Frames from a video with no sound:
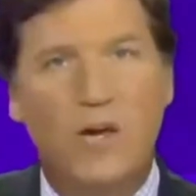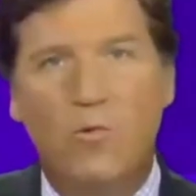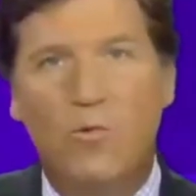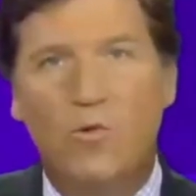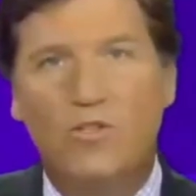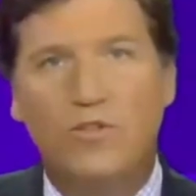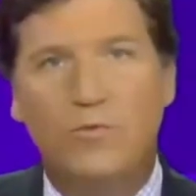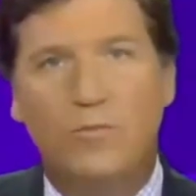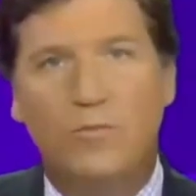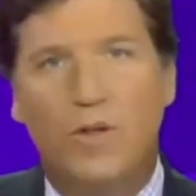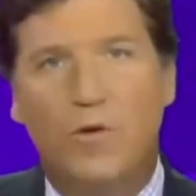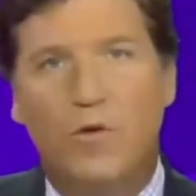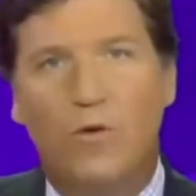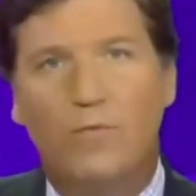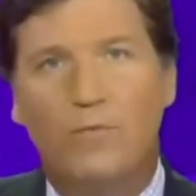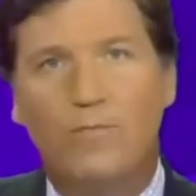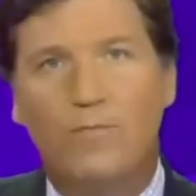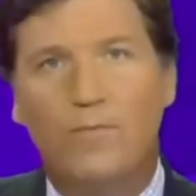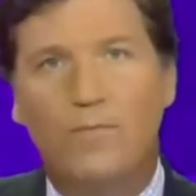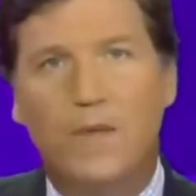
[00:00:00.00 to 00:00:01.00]
not a
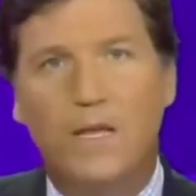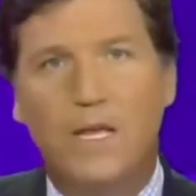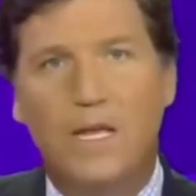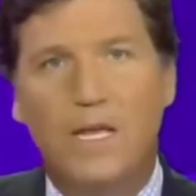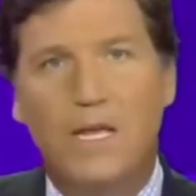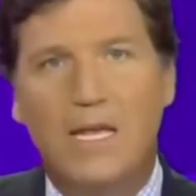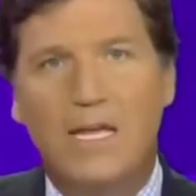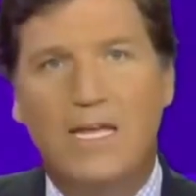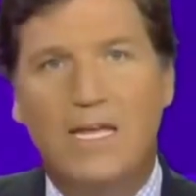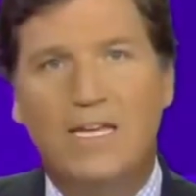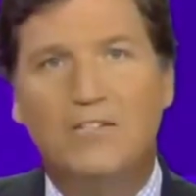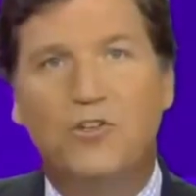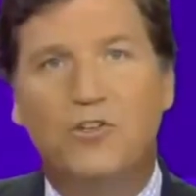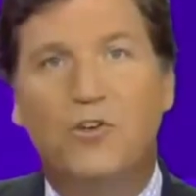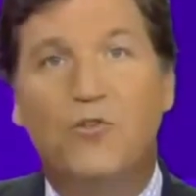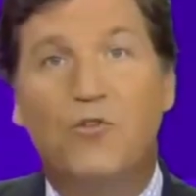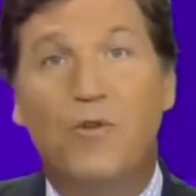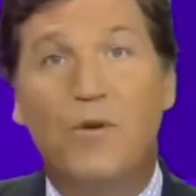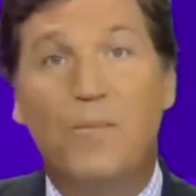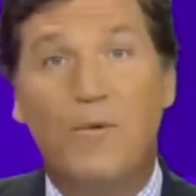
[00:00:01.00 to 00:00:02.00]
whistleblower. He's a
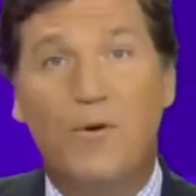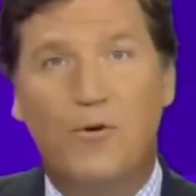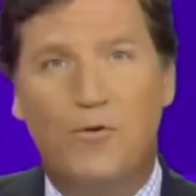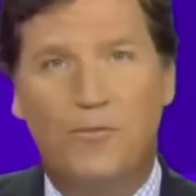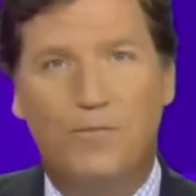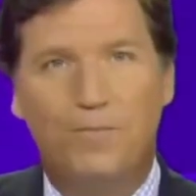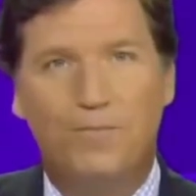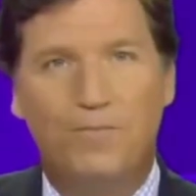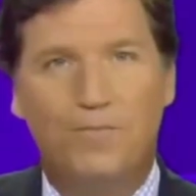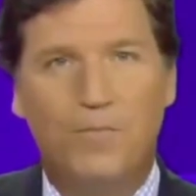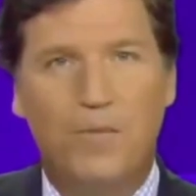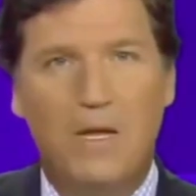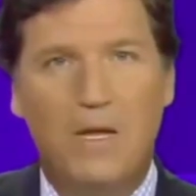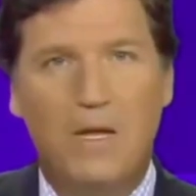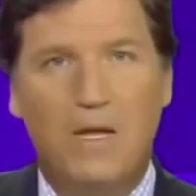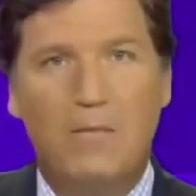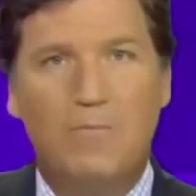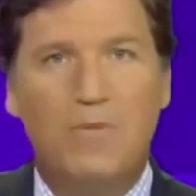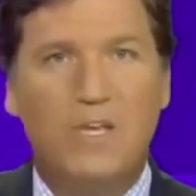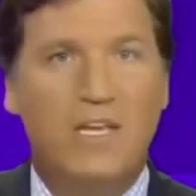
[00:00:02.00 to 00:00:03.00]
criminal.
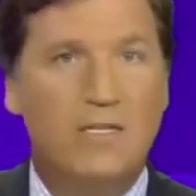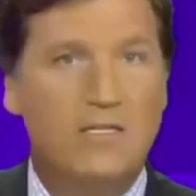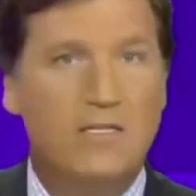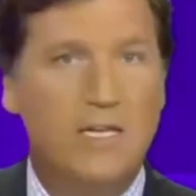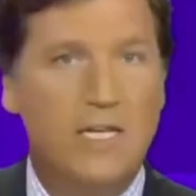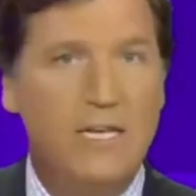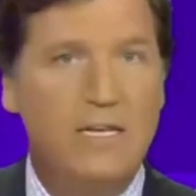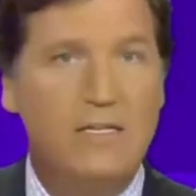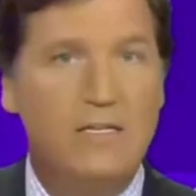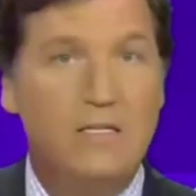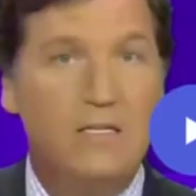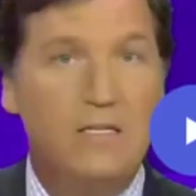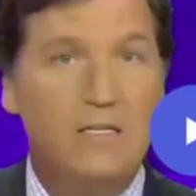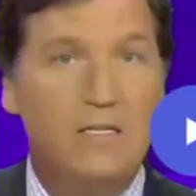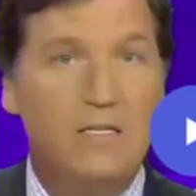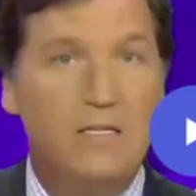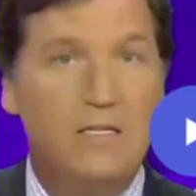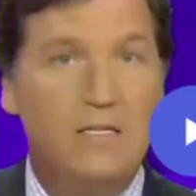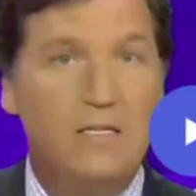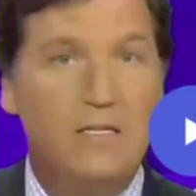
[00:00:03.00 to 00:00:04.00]
Because is he
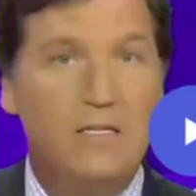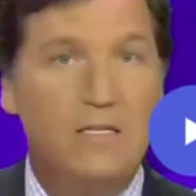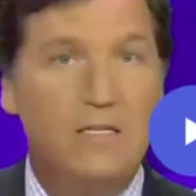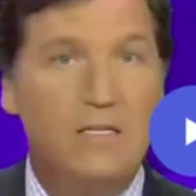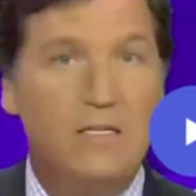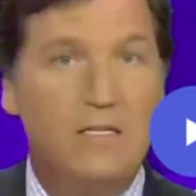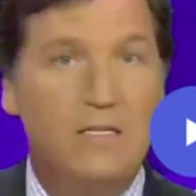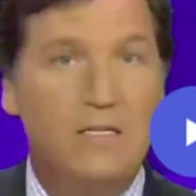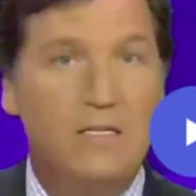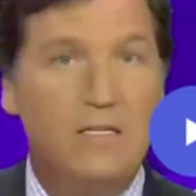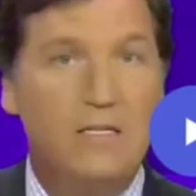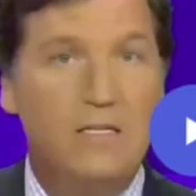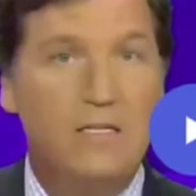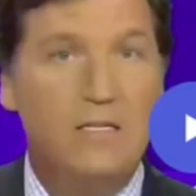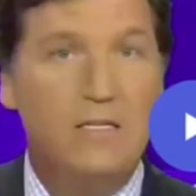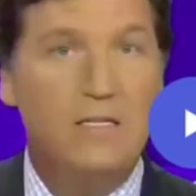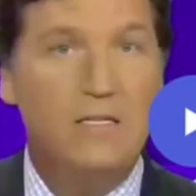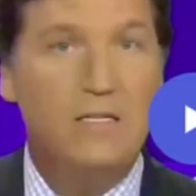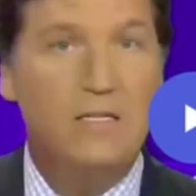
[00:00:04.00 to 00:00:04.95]
not a criminal? I mean, I